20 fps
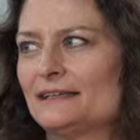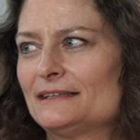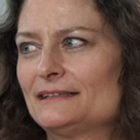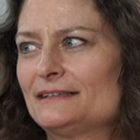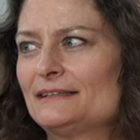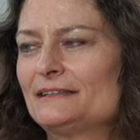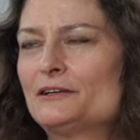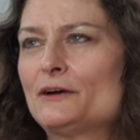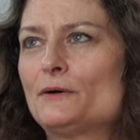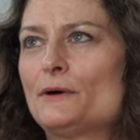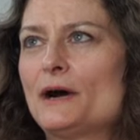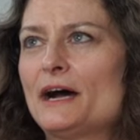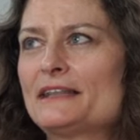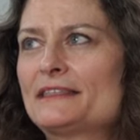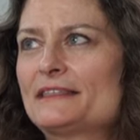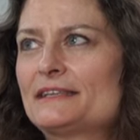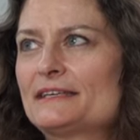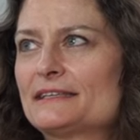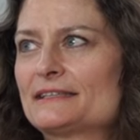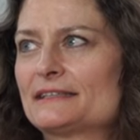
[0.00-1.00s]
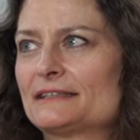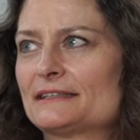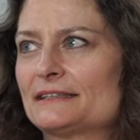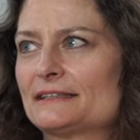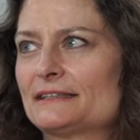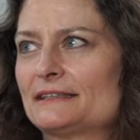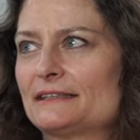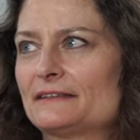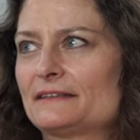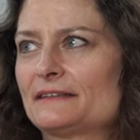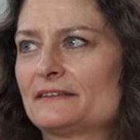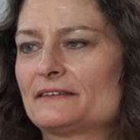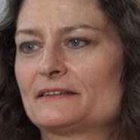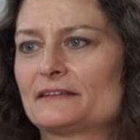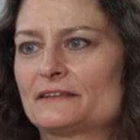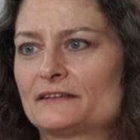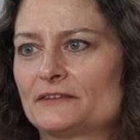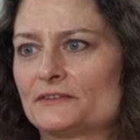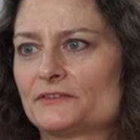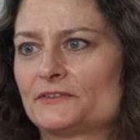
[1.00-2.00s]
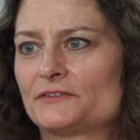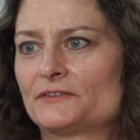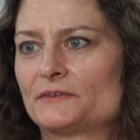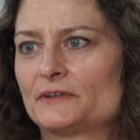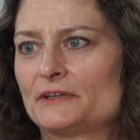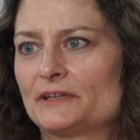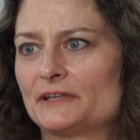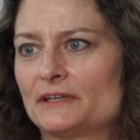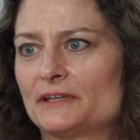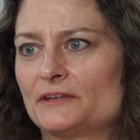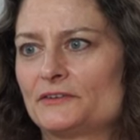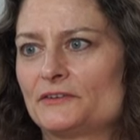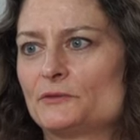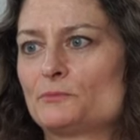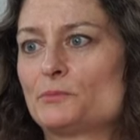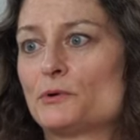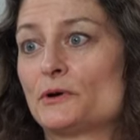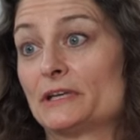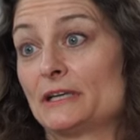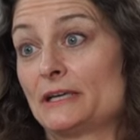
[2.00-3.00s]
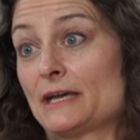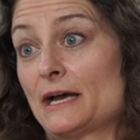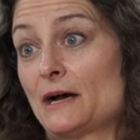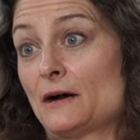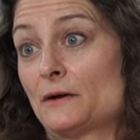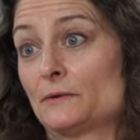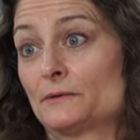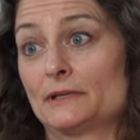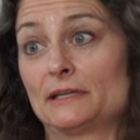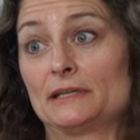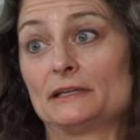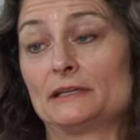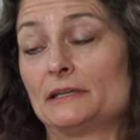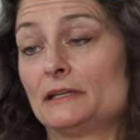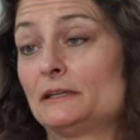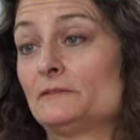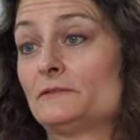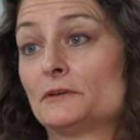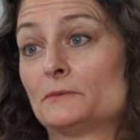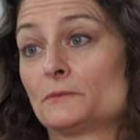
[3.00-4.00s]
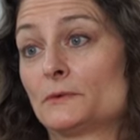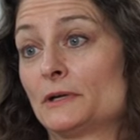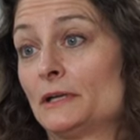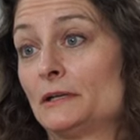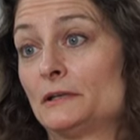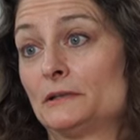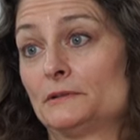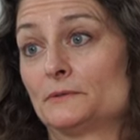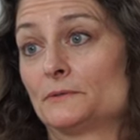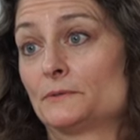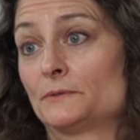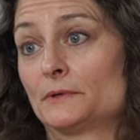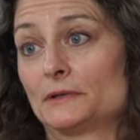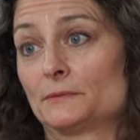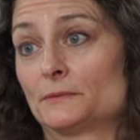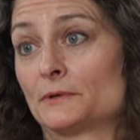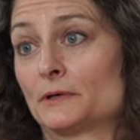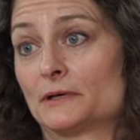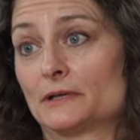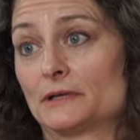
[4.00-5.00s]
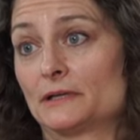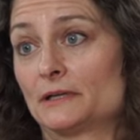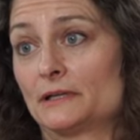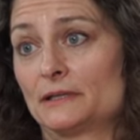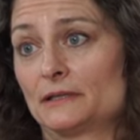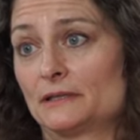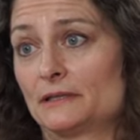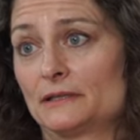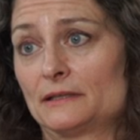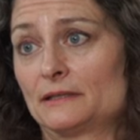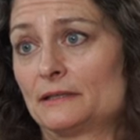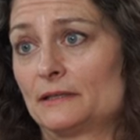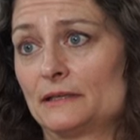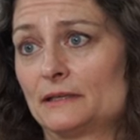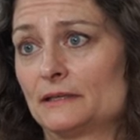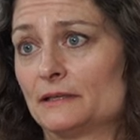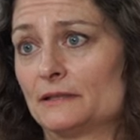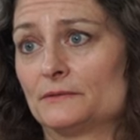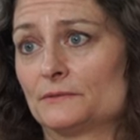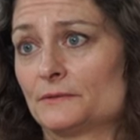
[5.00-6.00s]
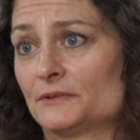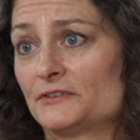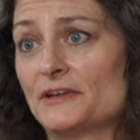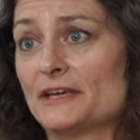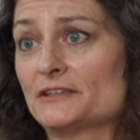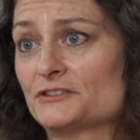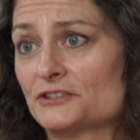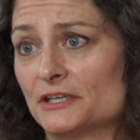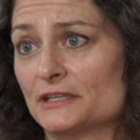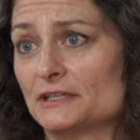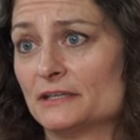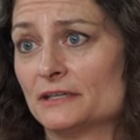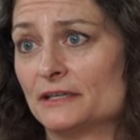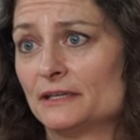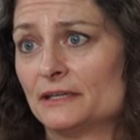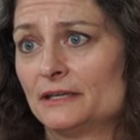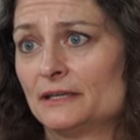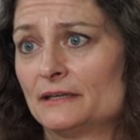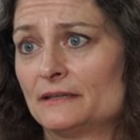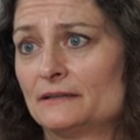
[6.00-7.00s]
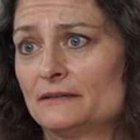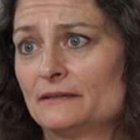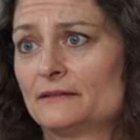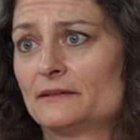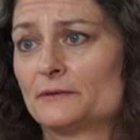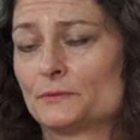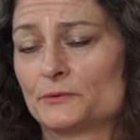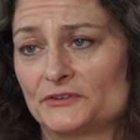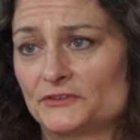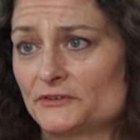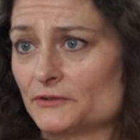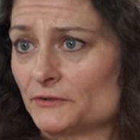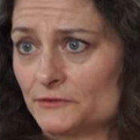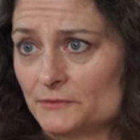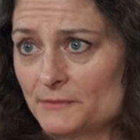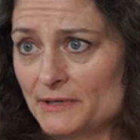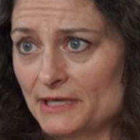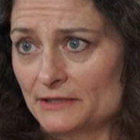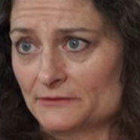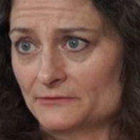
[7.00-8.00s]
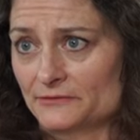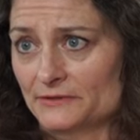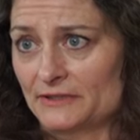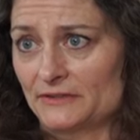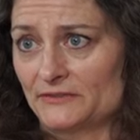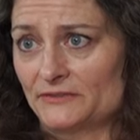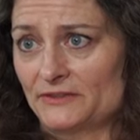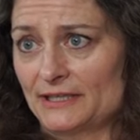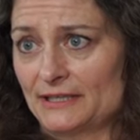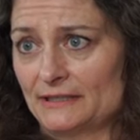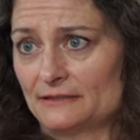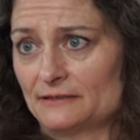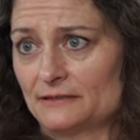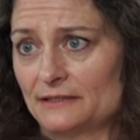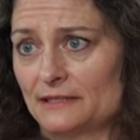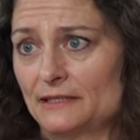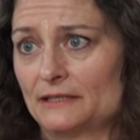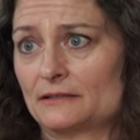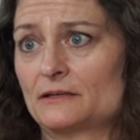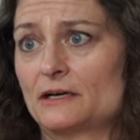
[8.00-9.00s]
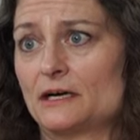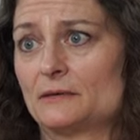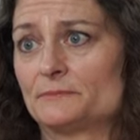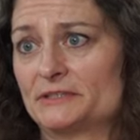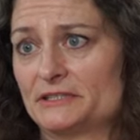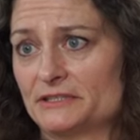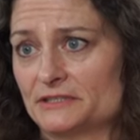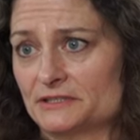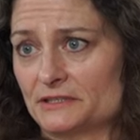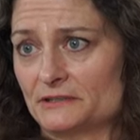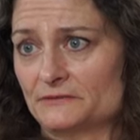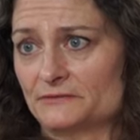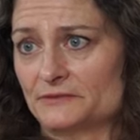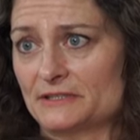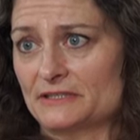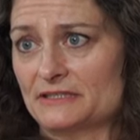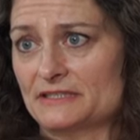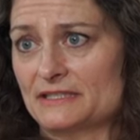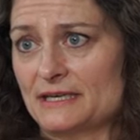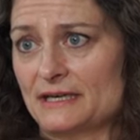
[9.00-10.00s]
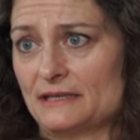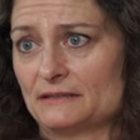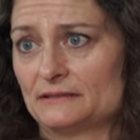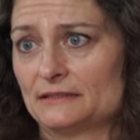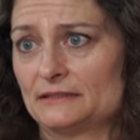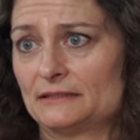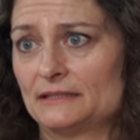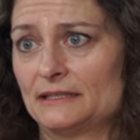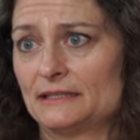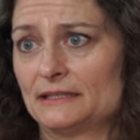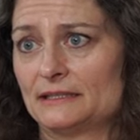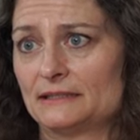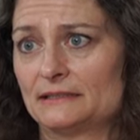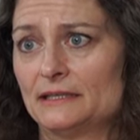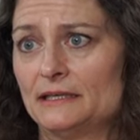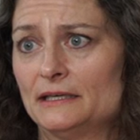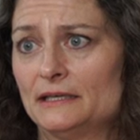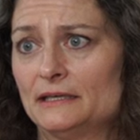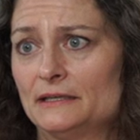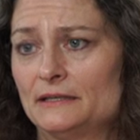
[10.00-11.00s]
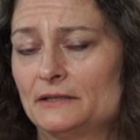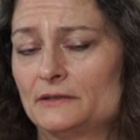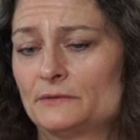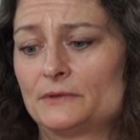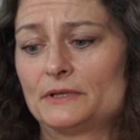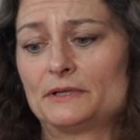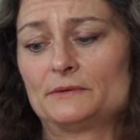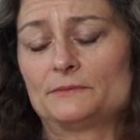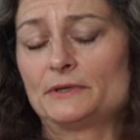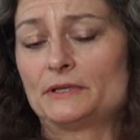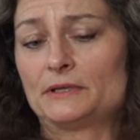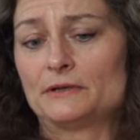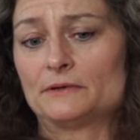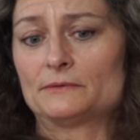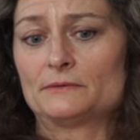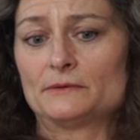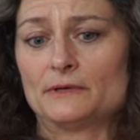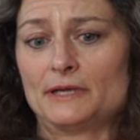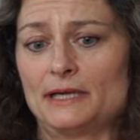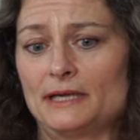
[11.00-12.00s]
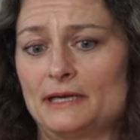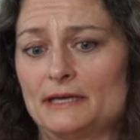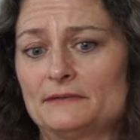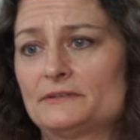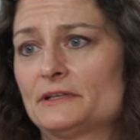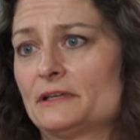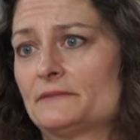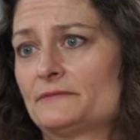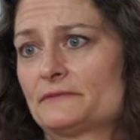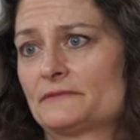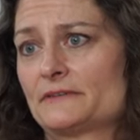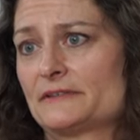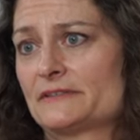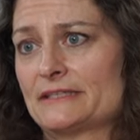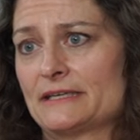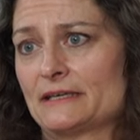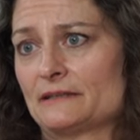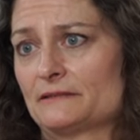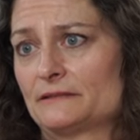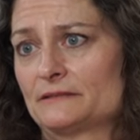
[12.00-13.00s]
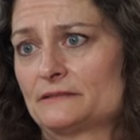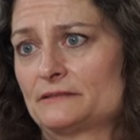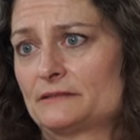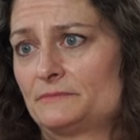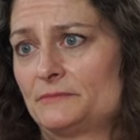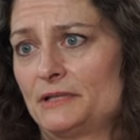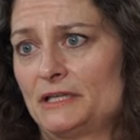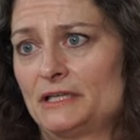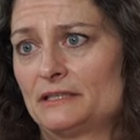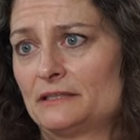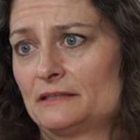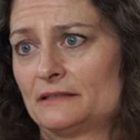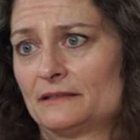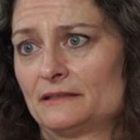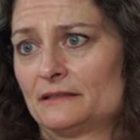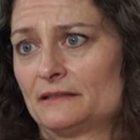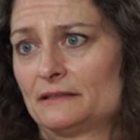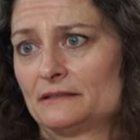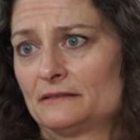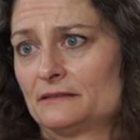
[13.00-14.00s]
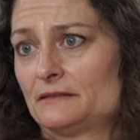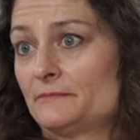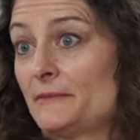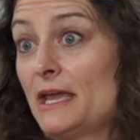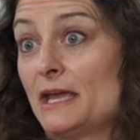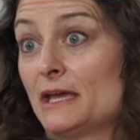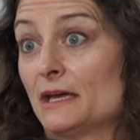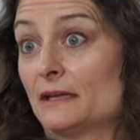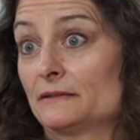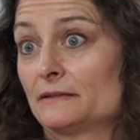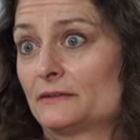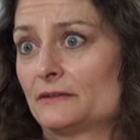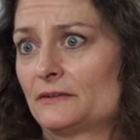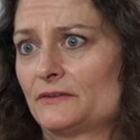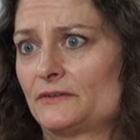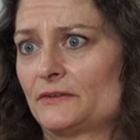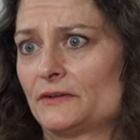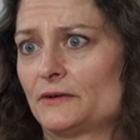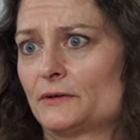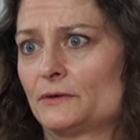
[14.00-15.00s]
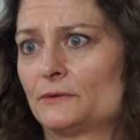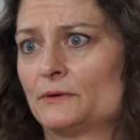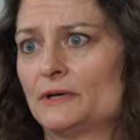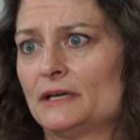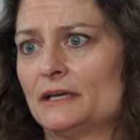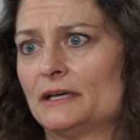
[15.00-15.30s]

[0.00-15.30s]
You know, I think that there's, as you pointed out, e even when we were in recession, there was still demand for this talent and competition for this talent. And, you know, we, we don't have enough of this talent to meet demand. So